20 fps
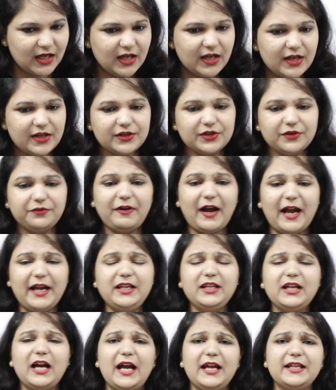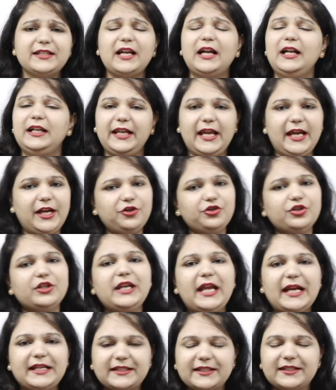So fine, guys, I'll take you to the
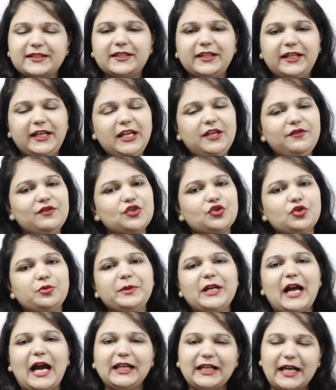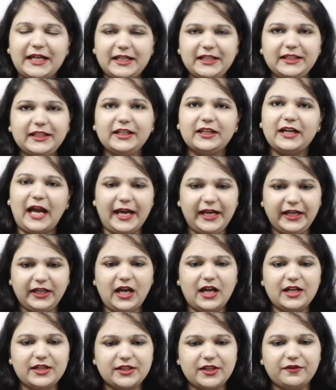next screen which will be highlighting the right
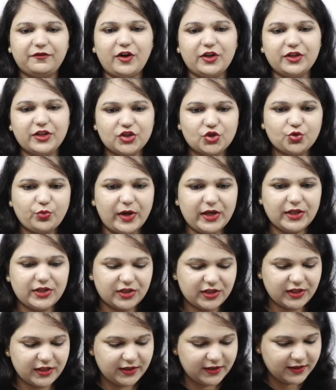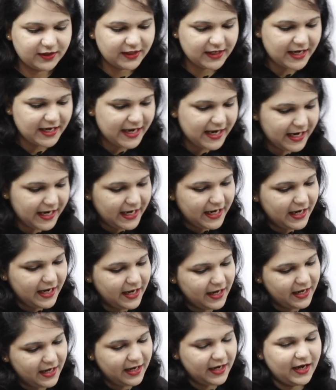answer for this question.
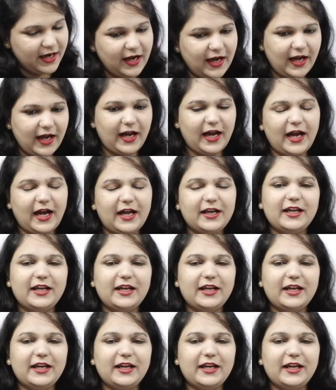And